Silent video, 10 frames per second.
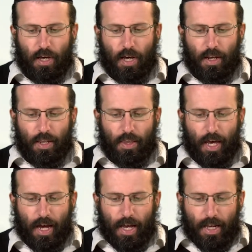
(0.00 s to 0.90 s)
And
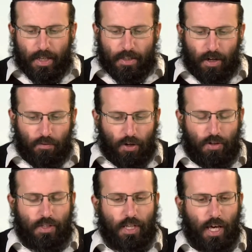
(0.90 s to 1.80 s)
that in itself
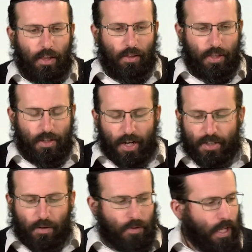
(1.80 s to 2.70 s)
goes together. This
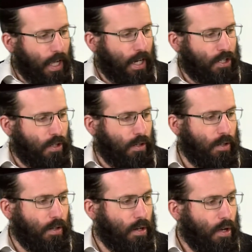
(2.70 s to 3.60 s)
idea of connection,
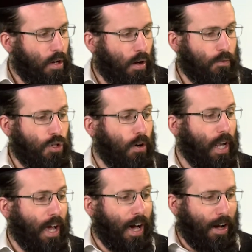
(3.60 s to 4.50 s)
of
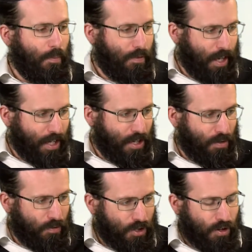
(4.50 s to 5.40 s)
joining up. Thank you
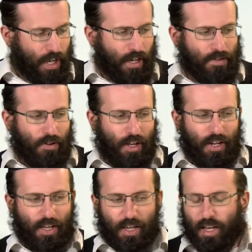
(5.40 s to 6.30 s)
for joining us
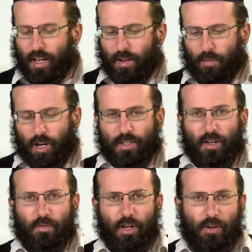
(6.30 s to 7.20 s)
finally. Worked
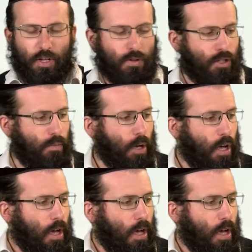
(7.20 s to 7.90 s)
over here on YouTube.